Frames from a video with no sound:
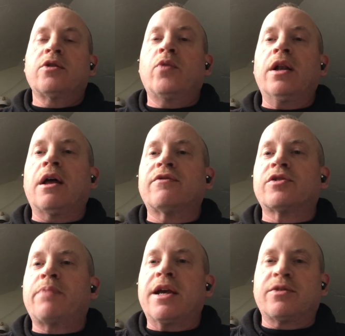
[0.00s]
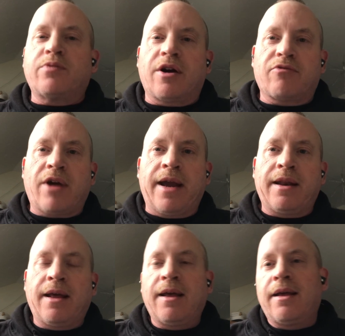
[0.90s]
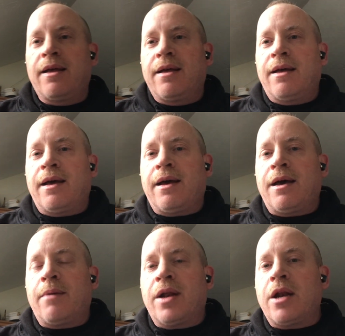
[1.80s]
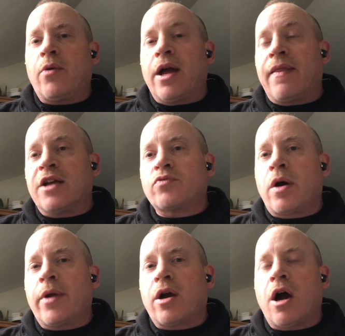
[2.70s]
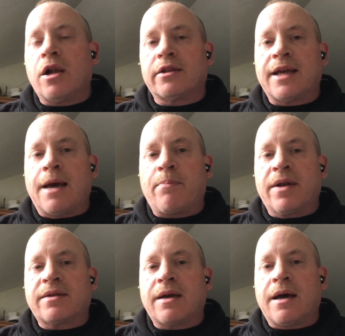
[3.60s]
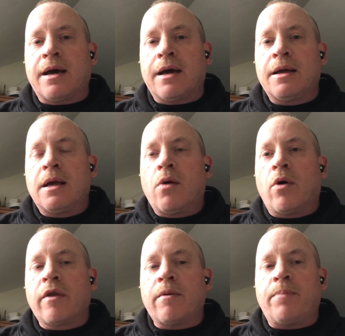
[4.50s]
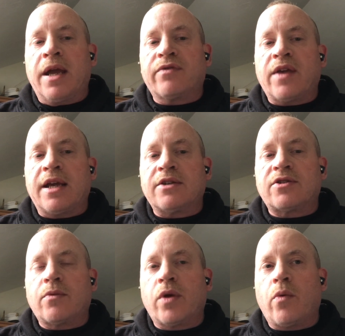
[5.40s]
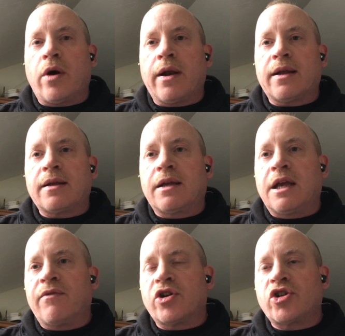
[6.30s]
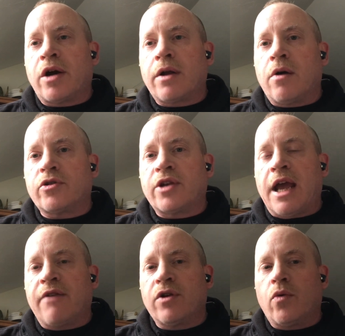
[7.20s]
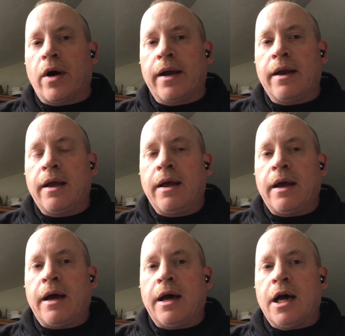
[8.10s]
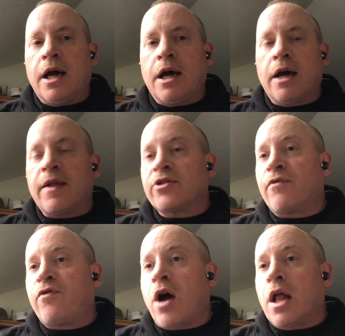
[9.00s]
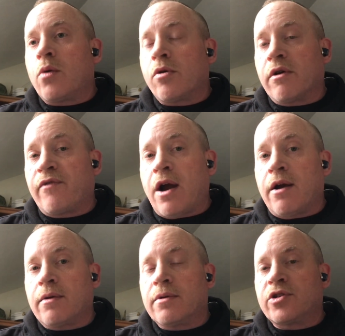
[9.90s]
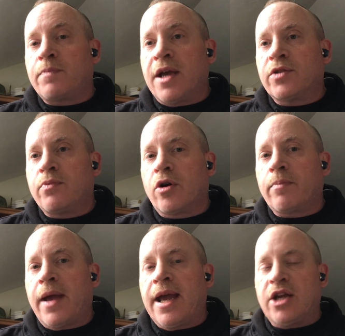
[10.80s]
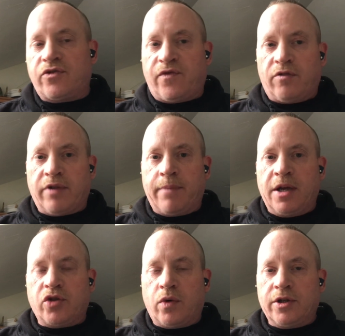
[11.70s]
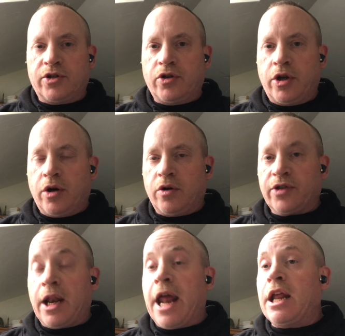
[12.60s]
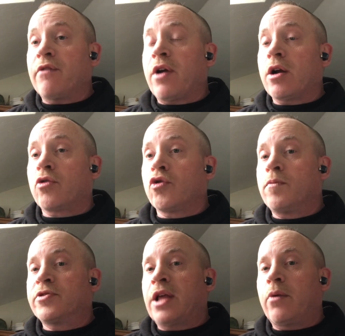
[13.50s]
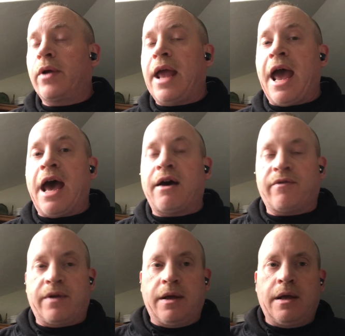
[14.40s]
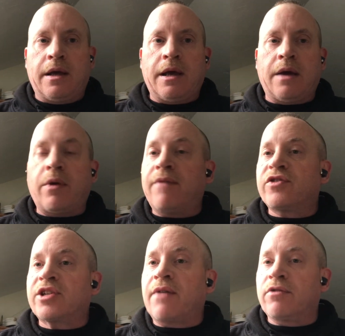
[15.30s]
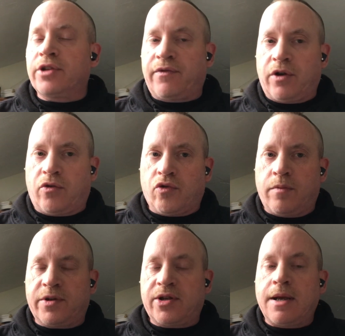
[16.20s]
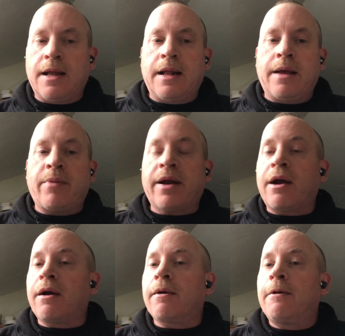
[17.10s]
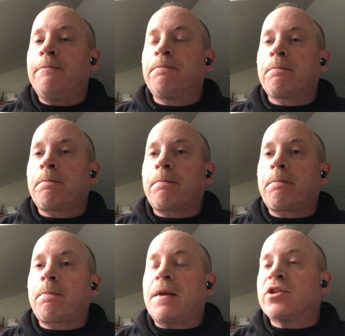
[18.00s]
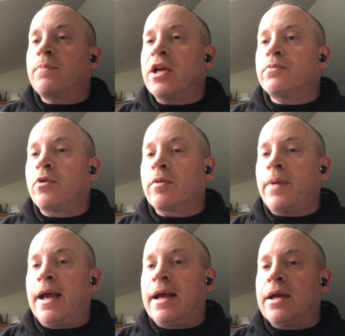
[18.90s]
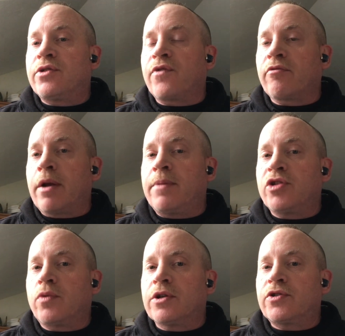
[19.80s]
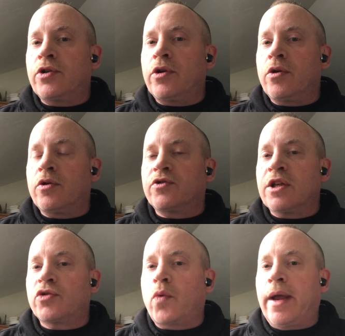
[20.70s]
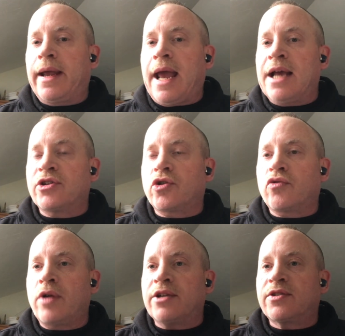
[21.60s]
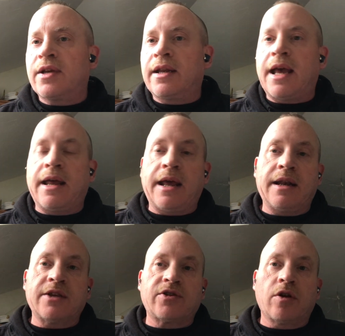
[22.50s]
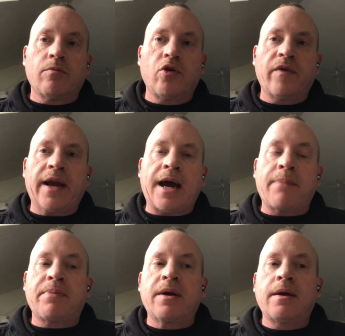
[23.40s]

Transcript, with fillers: we love Facebook, right? Uh, but anyway, and that's why we call it that. But uh, one of the big things we want to give a shout out to everyone uh, that's a follower of our Facebook page for Red Beach One Studios and any of our groups that we have. Uh, we have several different groups, but our Facebook page for Red Beach One Studios this week has crested and it's still moving up